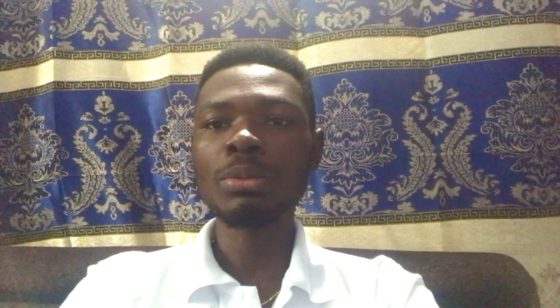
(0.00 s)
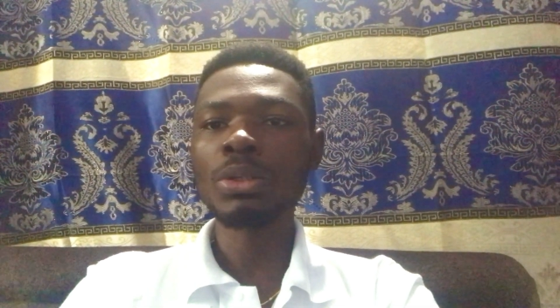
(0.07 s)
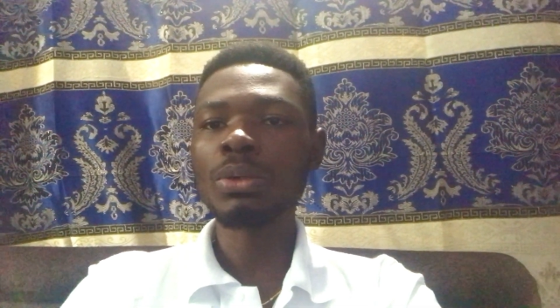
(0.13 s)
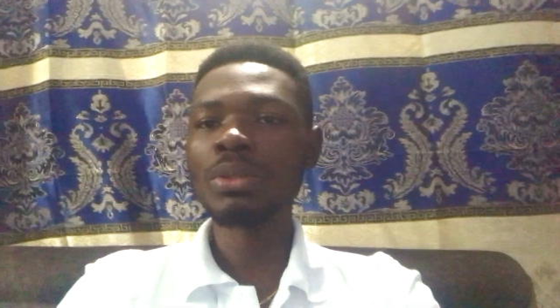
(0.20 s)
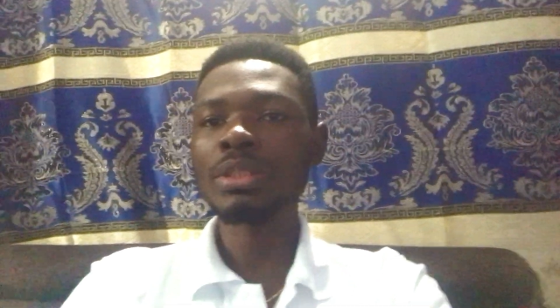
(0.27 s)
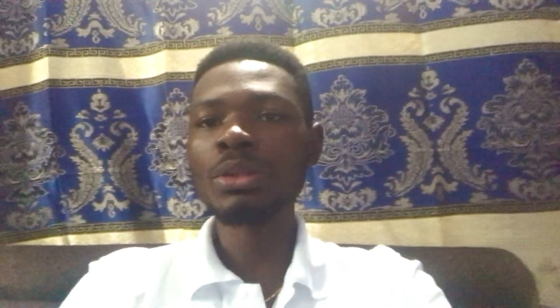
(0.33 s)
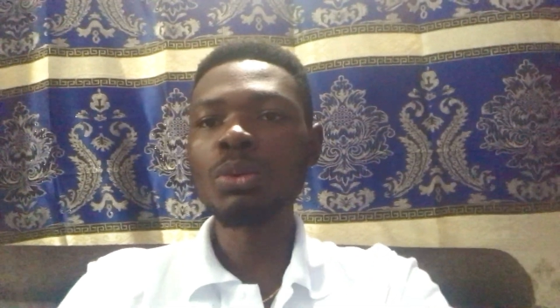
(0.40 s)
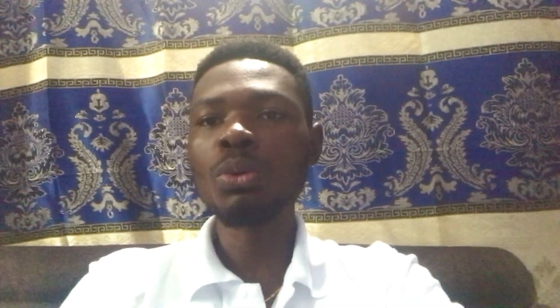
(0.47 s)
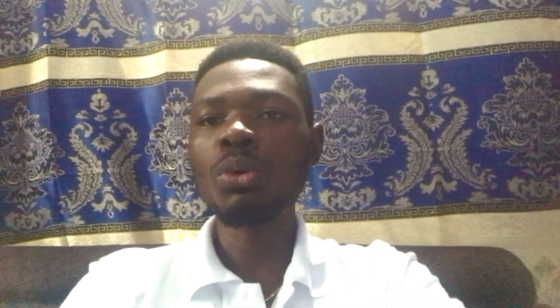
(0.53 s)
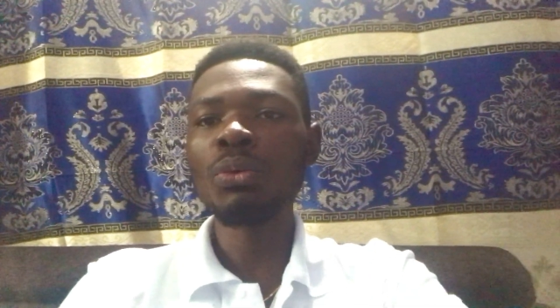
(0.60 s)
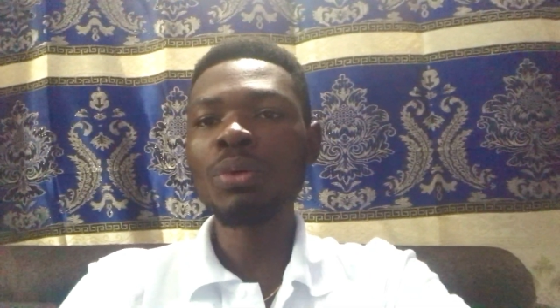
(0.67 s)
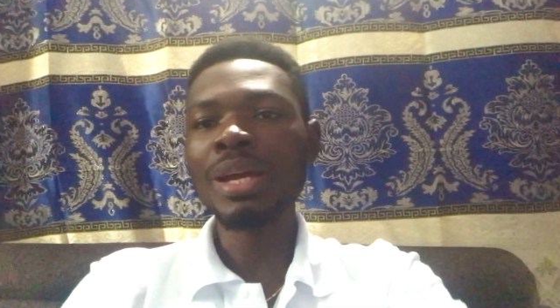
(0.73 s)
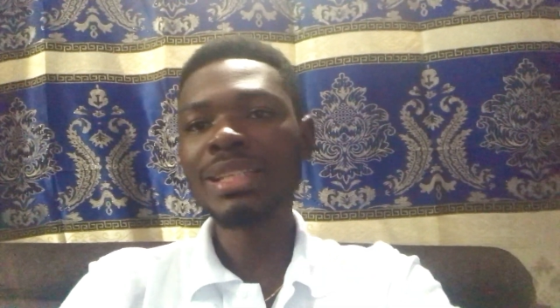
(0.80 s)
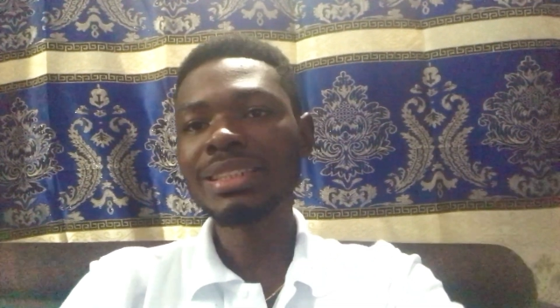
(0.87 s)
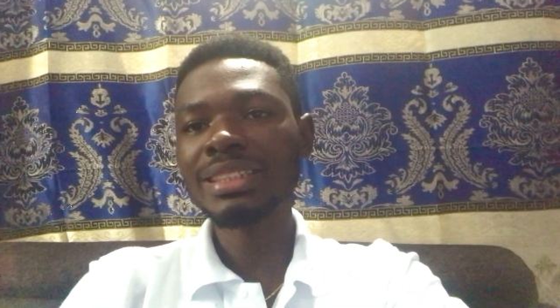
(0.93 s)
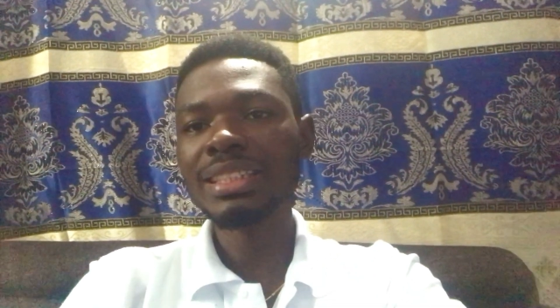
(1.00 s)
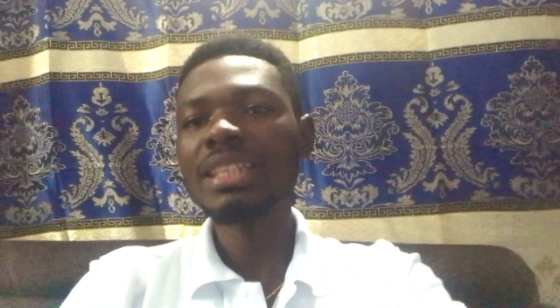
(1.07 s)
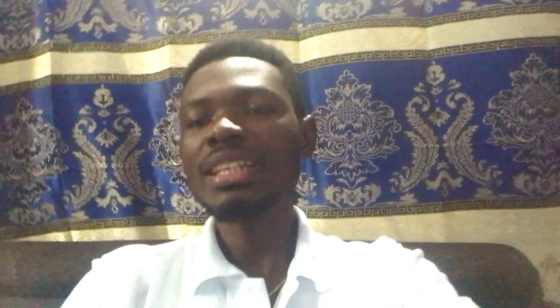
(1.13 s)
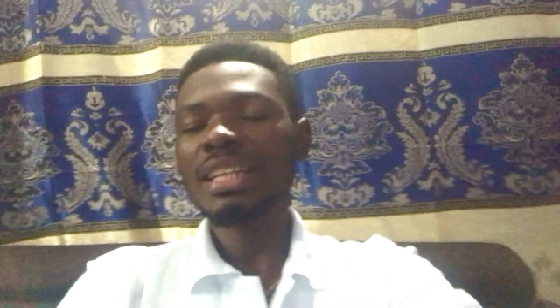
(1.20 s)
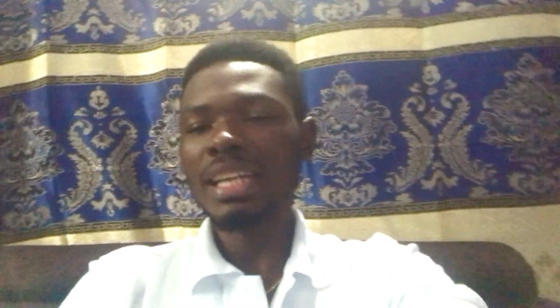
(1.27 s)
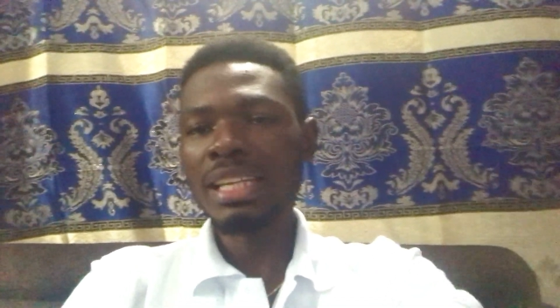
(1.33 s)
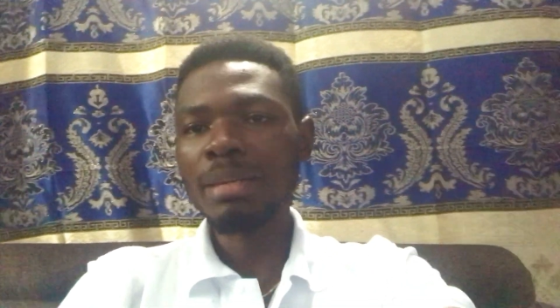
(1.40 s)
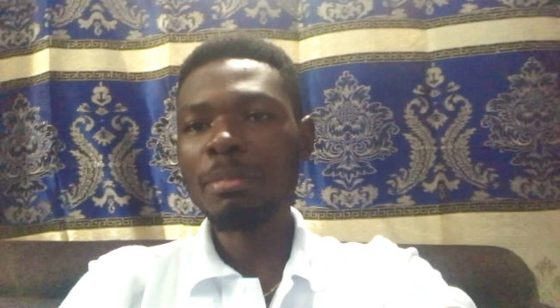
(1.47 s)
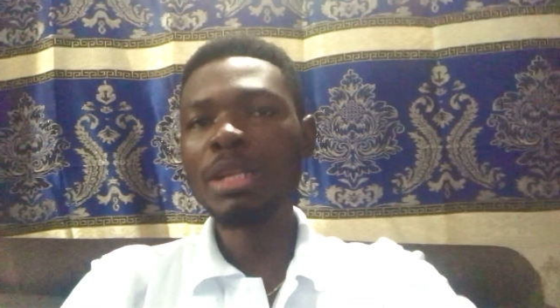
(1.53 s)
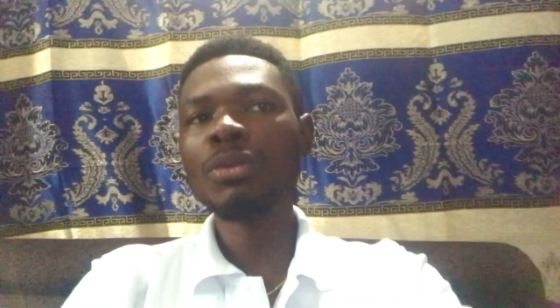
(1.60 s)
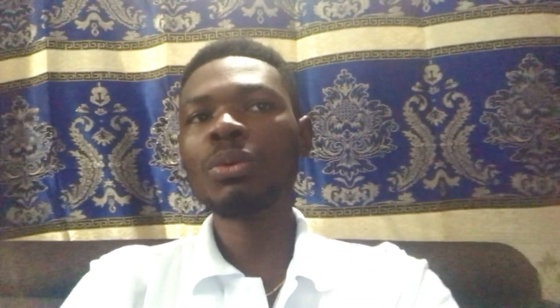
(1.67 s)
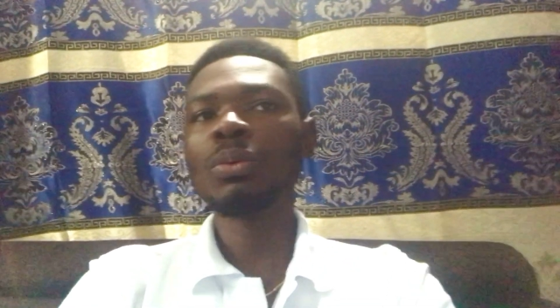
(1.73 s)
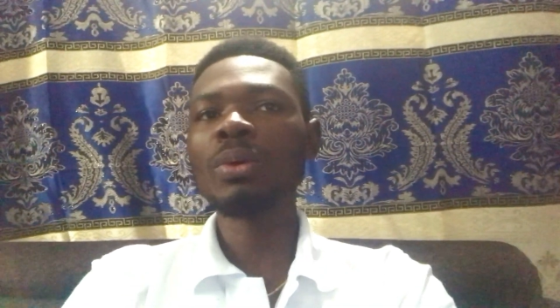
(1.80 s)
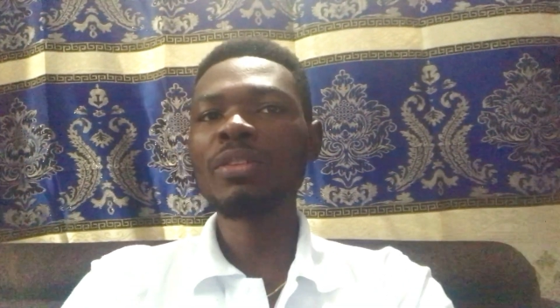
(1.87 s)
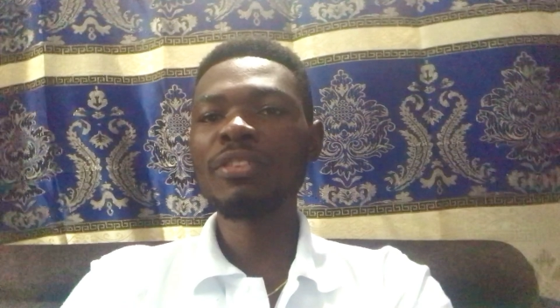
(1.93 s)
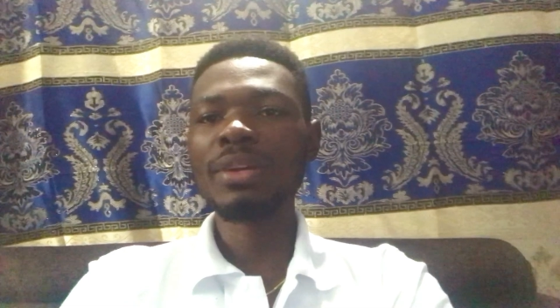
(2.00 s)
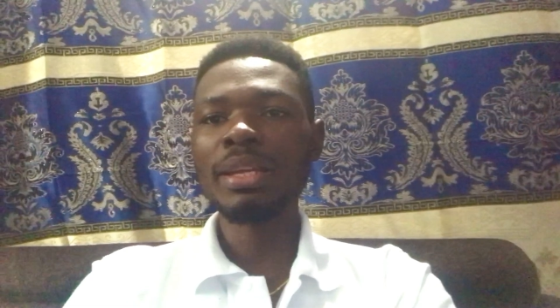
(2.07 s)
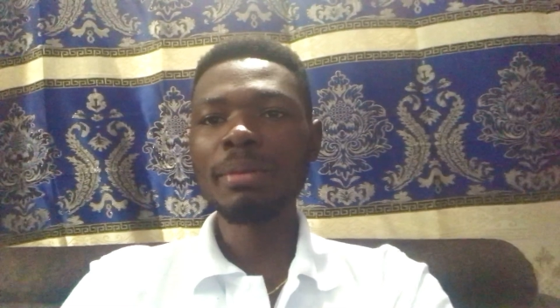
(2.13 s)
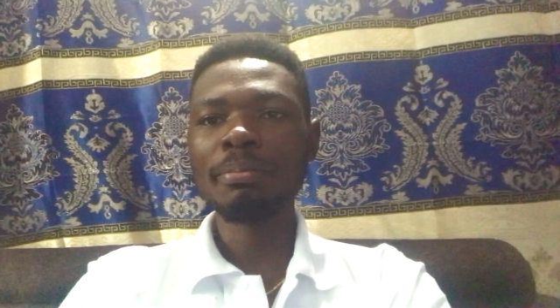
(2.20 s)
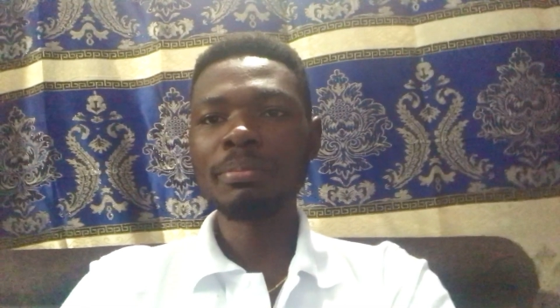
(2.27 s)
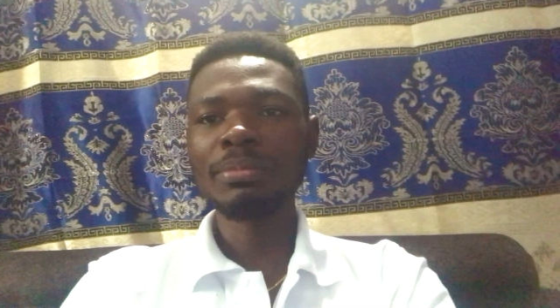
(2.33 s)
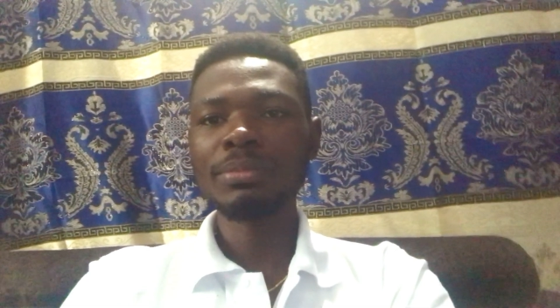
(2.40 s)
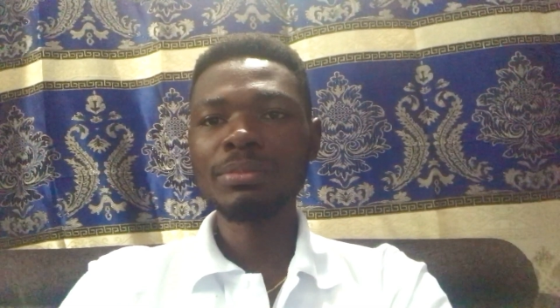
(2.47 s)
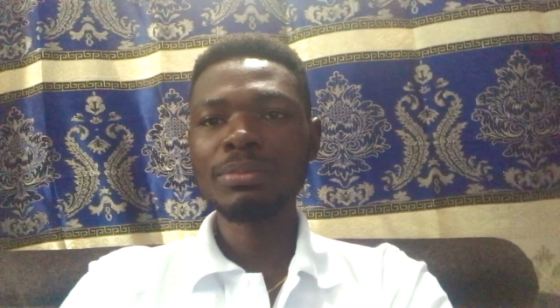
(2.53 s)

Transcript: because they will rest and the money will work for them.